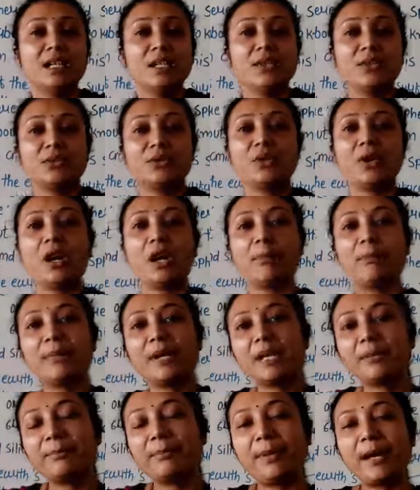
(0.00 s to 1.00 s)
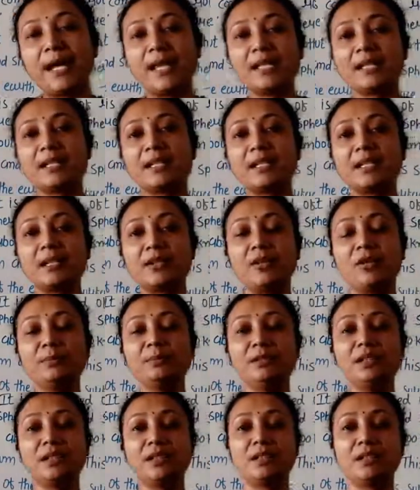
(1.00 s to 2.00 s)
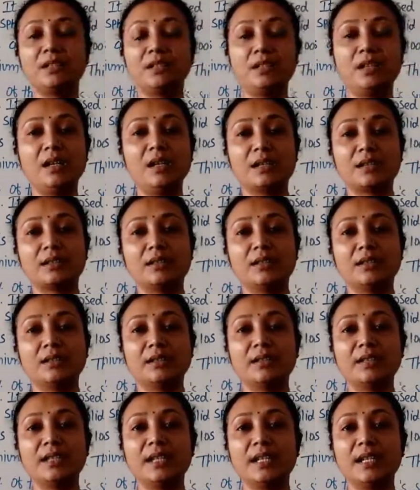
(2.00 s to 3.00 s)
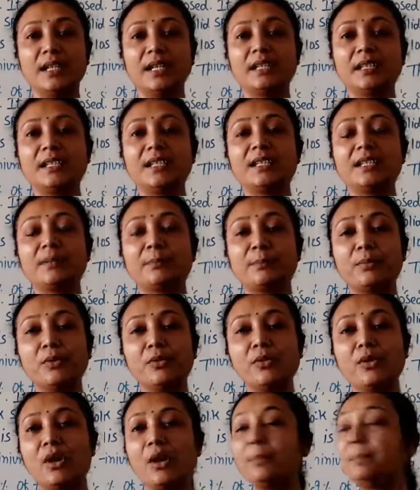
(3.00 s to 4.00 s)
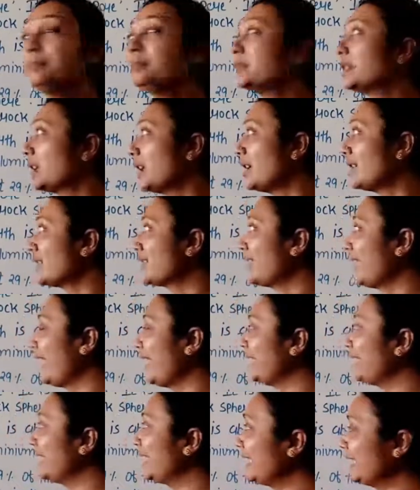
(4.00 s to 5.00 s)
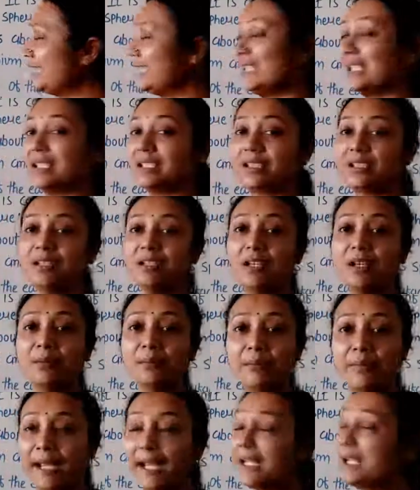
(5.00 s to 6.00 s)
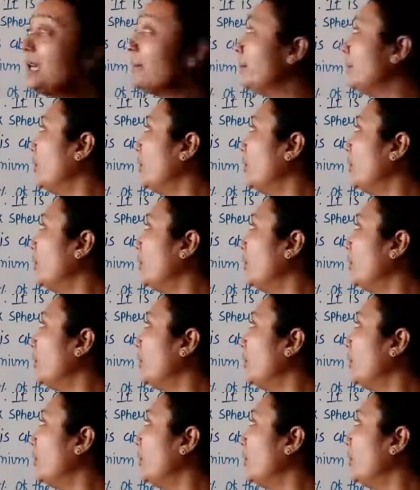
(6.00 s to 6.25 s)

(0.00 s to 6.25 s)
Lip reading: So upper part of the earth, it is full of crust and it is made up